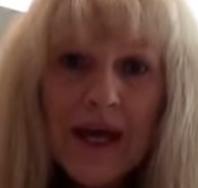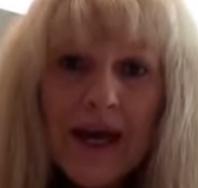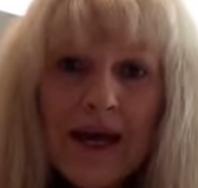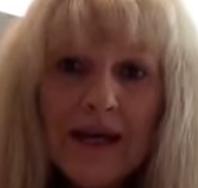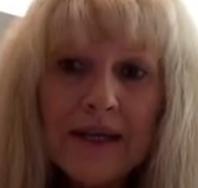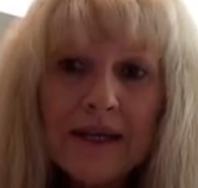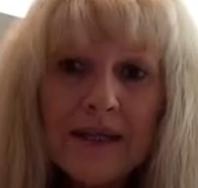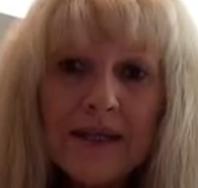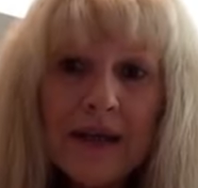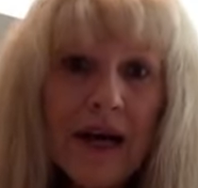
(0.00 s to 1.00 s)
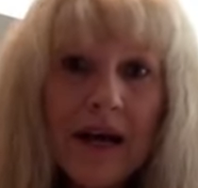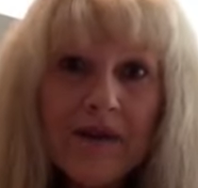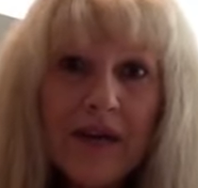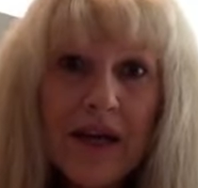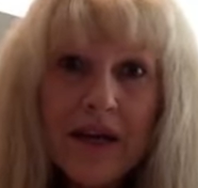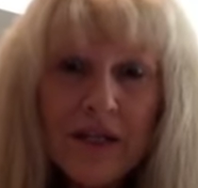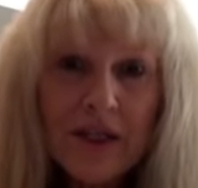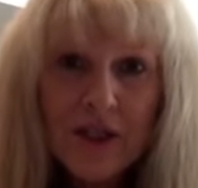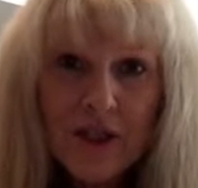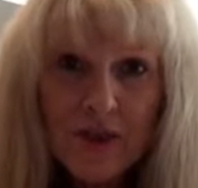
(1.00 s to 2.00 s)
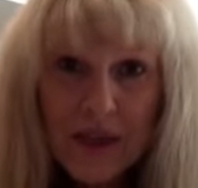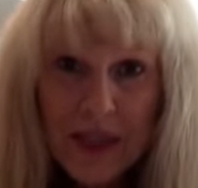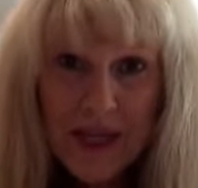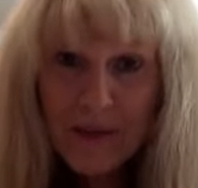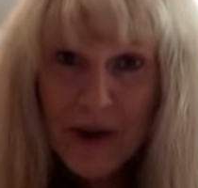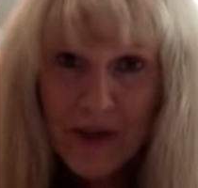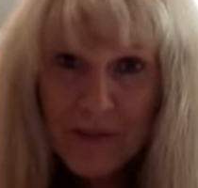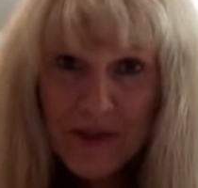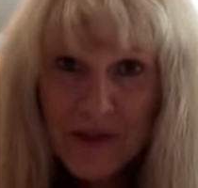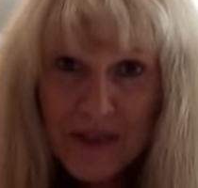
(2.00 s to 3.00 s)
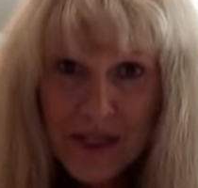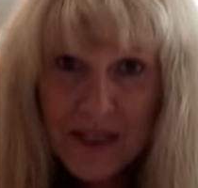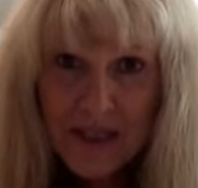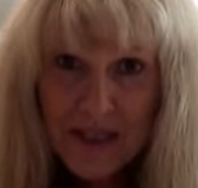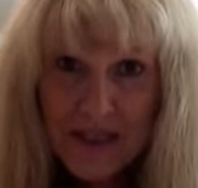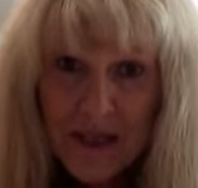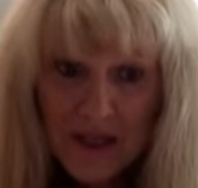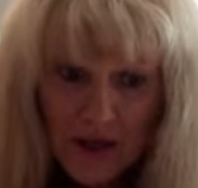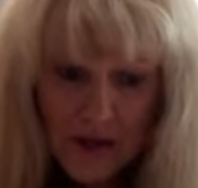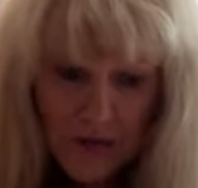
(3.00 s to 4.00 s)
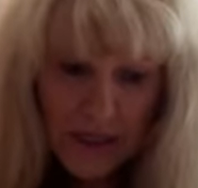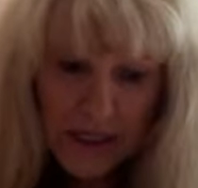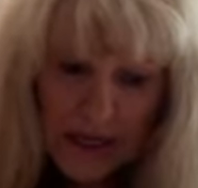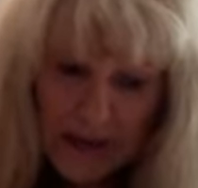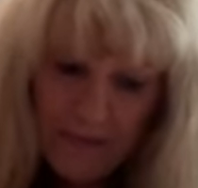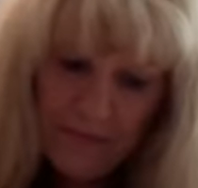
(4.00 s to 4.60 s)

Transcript: And I haven't had any issues with leg cramps since I started drinking that.